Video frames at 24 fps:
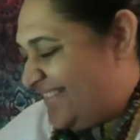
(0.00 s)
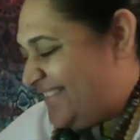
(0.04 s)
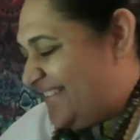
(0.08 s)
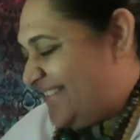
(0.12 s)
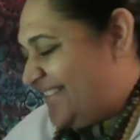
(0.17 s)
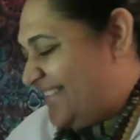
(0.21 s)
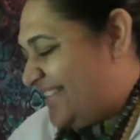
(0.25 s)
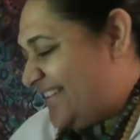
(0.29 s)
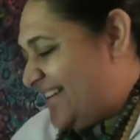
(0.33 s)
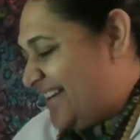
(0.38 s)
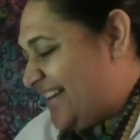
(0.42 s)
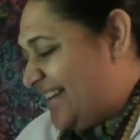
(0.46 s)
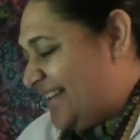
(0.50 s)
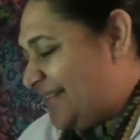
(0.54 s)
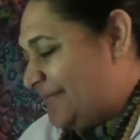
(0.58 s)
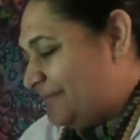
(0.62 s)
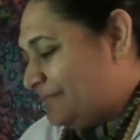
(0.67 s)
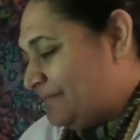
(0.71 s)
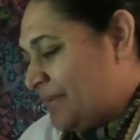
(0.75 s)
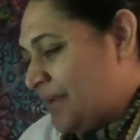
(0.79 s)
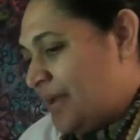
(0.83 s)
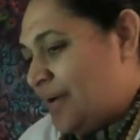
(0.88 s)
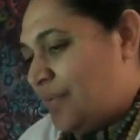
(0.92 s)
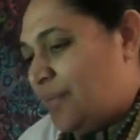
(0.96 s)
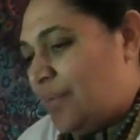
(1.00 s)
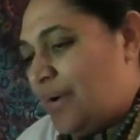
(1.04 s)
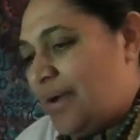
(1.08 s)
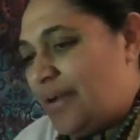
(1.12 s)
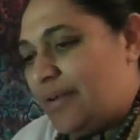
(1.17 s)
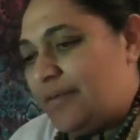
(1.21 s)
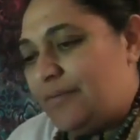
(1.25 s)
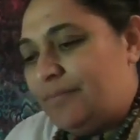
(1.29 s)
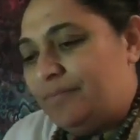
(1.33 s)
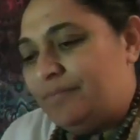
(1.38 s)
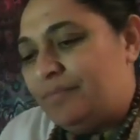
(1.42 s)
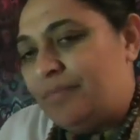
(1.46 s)
All right.
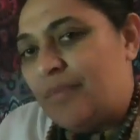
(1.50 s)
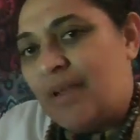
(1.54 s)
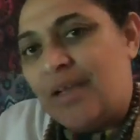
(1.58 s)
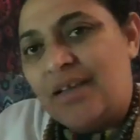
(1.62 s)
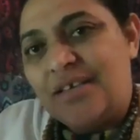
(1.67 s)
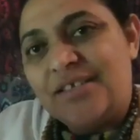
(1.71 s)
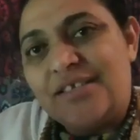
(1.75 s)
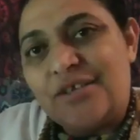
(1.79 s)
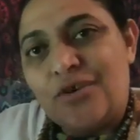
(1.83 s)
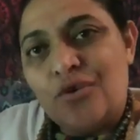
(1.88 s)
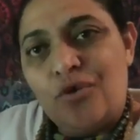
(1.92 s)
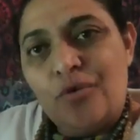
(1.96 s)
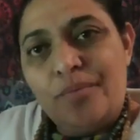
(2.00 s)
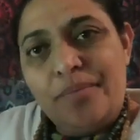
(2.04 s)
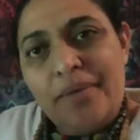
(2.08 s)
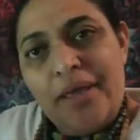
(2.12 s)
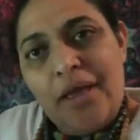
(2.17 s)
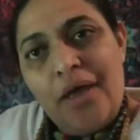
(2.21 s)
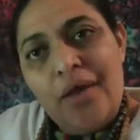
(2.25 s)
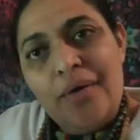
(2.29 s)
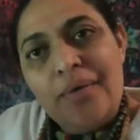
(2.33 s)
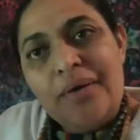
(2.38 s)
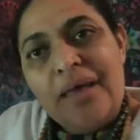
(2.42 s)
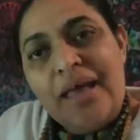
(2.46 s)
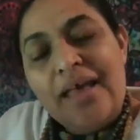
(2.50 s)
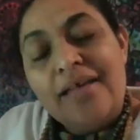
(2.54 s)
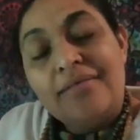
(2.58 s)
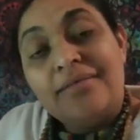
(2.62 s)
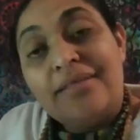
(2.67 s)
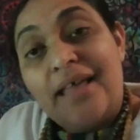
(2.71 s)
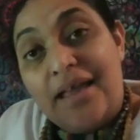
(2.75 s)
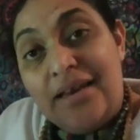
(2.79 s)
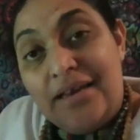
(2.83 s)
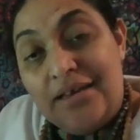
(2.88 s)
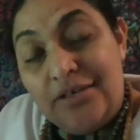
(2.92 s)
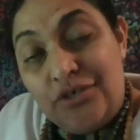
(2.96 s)
Well, Scorpio,
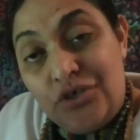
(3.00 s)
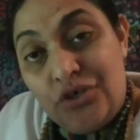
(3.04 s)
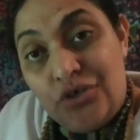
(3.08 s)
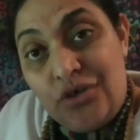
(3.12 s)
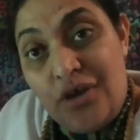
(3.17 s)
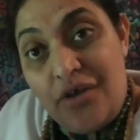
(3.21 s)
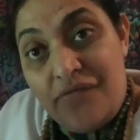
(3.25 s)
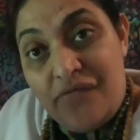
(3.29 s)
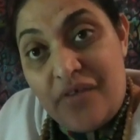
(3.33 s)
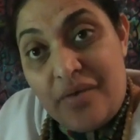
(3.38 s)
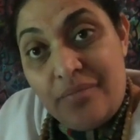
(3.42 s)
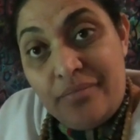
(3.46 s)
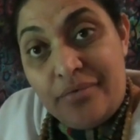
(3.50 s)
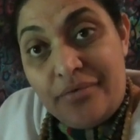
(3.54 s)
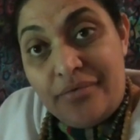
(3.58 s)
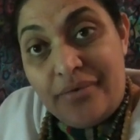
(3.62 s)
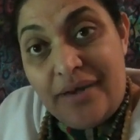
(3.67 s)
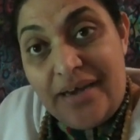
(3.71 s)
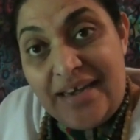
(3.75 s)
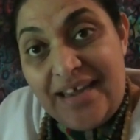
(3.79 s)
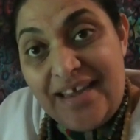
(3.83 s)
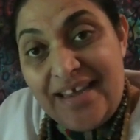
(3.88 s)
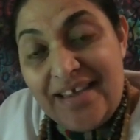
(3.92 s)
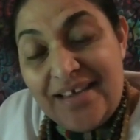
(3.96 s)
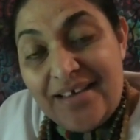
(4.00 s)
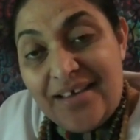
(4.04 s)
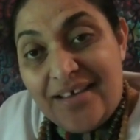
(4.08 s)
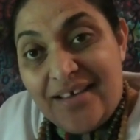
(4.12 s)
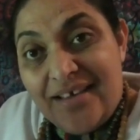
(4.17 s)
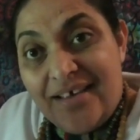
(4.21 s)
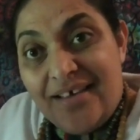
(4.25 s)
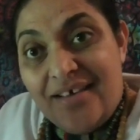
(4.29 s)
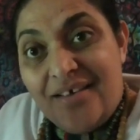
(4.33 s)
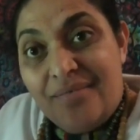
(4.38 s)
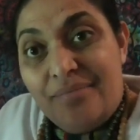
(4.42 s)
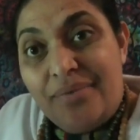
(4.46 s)
that is your November reading.
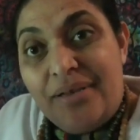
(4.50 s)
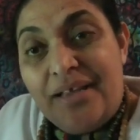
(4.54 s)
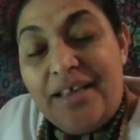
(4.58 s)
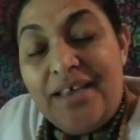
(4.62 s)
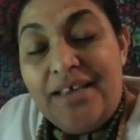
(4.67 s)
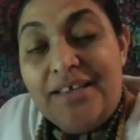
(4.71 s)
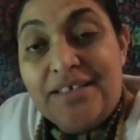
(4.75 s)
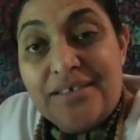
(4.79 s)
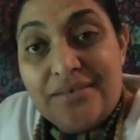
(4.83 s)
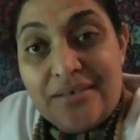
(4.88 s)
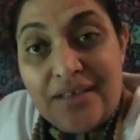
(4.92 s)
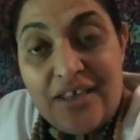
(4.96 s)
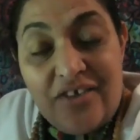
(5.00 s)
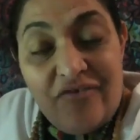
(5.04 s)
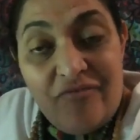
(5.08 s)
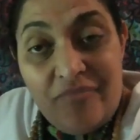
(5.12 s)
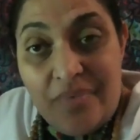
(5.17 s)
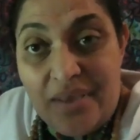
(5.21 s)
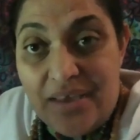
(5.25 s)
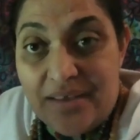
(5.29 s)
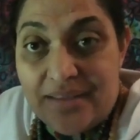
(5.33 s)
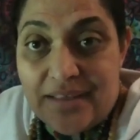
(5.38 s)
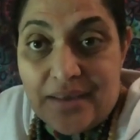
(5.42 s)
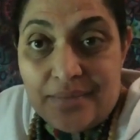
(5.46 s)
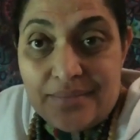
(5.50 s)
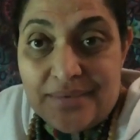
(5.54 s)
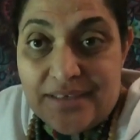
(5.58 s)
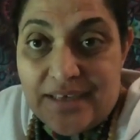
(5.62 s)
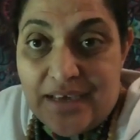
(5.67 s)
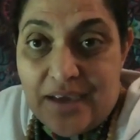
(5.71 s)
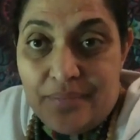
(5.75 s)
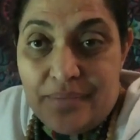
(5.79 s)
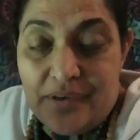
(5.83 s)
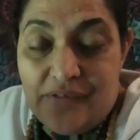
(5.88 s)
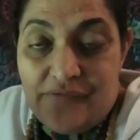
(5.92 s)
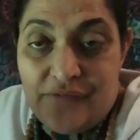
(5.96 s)
Please give me a thumbs
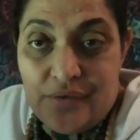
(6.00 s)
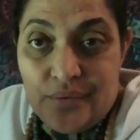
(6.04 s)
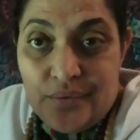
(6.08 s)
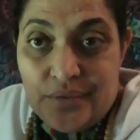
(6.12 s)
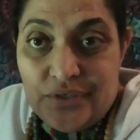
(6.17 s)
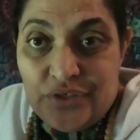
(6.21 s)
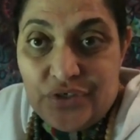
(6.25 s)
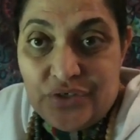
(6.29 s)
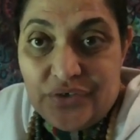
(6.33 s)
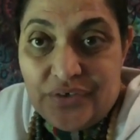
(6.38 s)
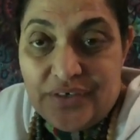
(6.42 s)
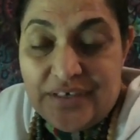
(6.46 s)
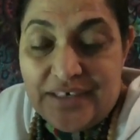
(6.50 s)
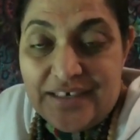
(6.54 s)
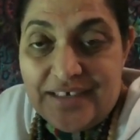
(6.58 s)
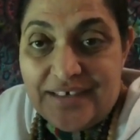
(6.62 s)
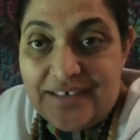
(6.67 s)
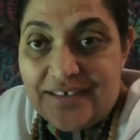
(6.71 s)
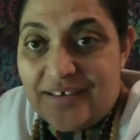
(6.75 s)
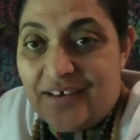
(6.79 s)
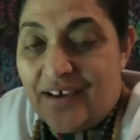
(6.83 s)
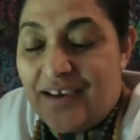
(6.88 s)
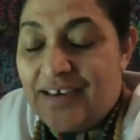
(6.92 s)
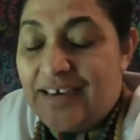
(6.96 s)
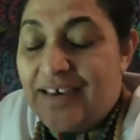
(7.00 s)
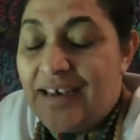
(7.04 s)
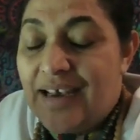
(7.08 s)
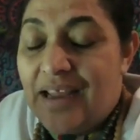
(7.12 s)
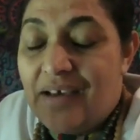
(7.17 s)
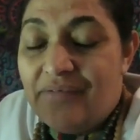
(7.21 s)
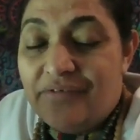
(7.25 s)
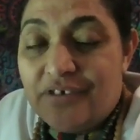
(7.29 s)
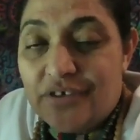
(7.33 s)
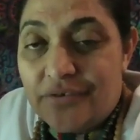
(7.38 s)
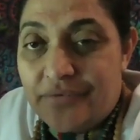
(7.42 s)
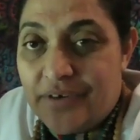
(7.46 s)
up if you enjoyed it. I'd
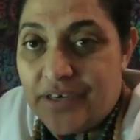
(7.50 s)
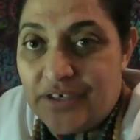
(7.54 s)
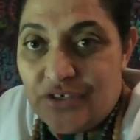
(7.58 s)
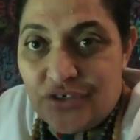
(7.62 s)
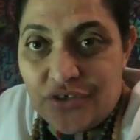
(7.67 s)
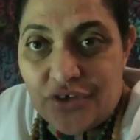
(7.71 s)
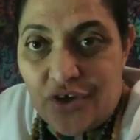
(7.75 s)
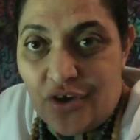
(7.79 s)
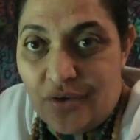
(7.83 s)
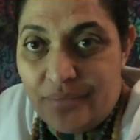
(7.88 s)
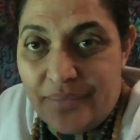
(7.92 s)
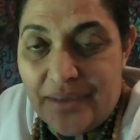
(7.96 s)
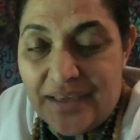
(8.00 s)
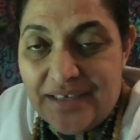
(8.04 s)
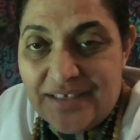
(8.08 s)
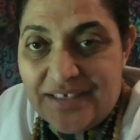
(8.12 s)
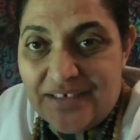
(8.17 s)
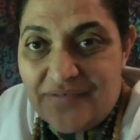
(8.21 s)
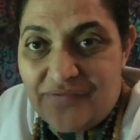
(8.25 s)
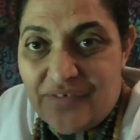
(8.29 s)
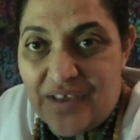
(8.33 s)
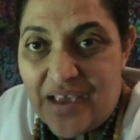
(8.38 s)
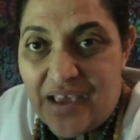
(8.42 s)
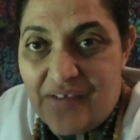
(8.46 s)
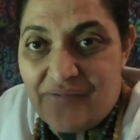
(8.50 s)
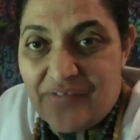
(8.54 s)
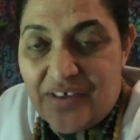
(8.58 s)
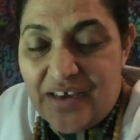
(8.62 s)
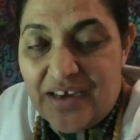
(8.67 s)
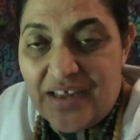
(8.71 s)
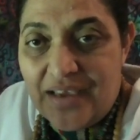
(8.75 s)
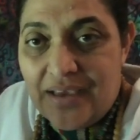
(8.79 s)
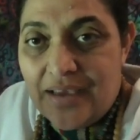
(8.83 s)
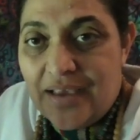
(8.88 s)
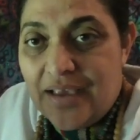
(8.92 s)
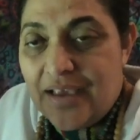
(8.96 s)
love to read your comments if you have
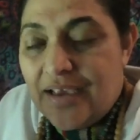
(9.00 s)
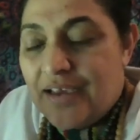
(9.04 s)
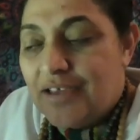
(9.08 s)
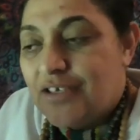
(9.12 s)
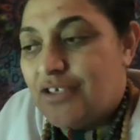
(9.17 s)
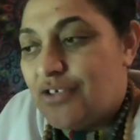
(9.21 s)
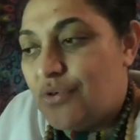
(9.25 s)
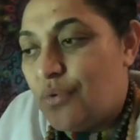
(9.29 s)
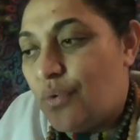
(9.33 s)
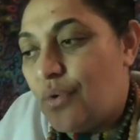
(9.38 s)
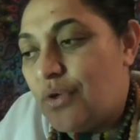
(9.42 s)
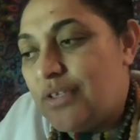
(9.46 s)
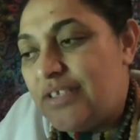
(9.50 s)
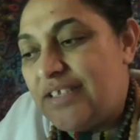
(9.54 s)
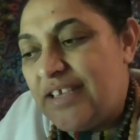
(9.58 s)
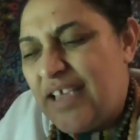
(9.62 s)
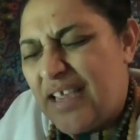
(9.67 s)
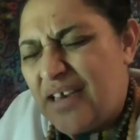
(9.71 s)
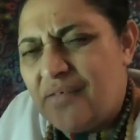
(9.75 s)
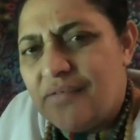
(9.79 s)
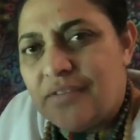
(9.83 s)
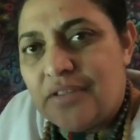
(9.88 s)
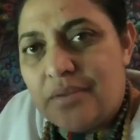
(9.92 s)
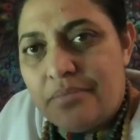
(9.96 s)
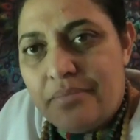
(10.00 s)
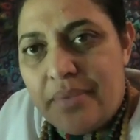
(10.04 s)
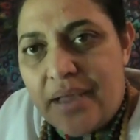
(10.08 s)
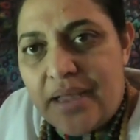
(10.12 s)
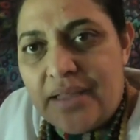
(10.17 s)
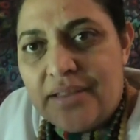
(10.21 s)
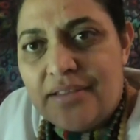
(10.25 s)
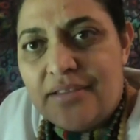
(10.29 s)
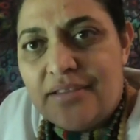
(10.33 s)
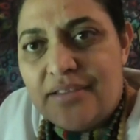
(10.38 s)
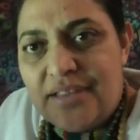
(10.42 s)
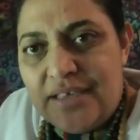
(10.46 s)
any. Towards the end of the
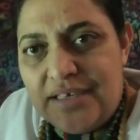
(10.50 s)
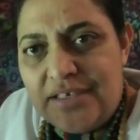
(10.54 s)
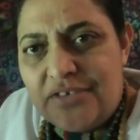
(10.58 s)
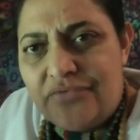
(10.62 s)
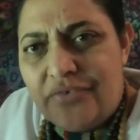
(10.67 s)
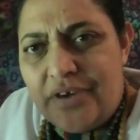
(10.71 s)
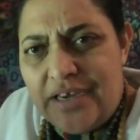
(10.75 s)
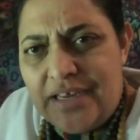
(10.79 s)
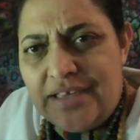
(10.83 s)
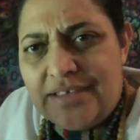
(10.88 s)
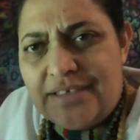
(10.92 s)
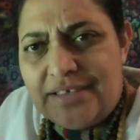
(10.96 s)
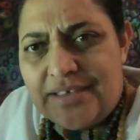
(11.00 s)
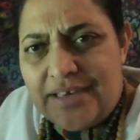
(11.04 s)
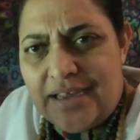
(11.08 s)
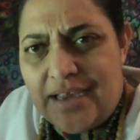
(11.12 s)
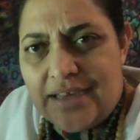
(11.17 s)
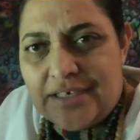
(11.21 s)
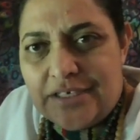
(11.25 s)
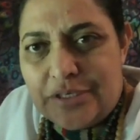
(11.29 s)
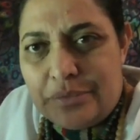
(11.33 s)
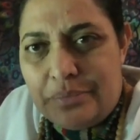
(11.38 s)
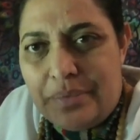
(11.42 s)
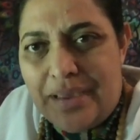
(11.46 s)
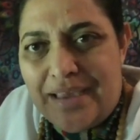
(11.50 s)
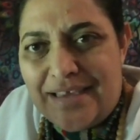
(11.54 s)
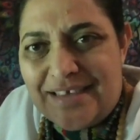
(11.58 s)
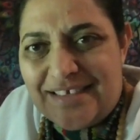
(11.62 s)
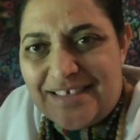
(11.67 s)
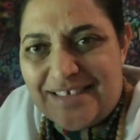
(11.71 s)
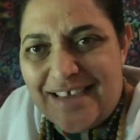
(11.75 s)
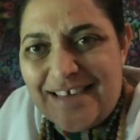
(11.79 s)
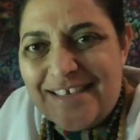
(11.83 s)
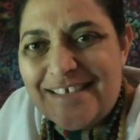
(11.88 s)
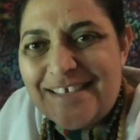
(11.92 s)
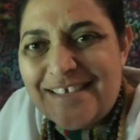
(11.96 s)
month, these readings start to make
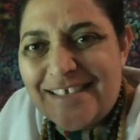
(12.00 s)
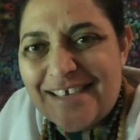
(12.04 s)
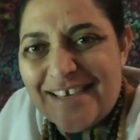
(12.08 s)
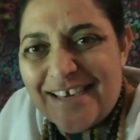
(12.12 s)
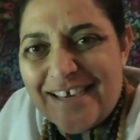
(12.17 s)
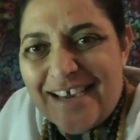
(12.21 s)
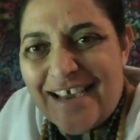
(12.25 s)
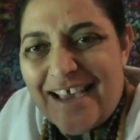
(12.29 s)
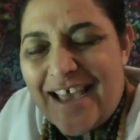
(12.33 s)
sense.